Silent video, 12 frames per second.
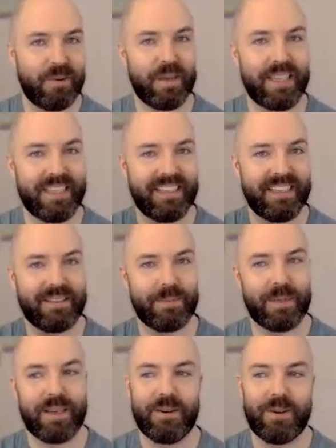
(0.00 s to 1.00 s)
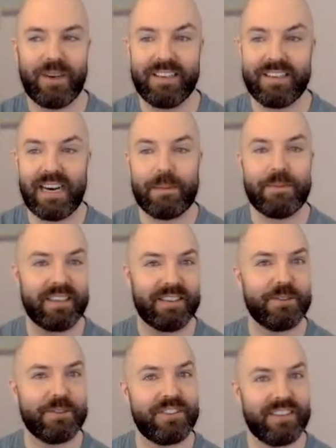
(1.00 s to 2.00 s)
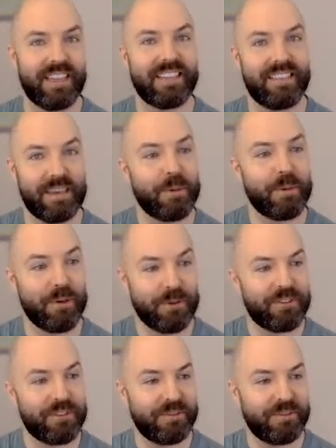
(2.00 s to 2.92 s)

And then it's about adopting that same approach.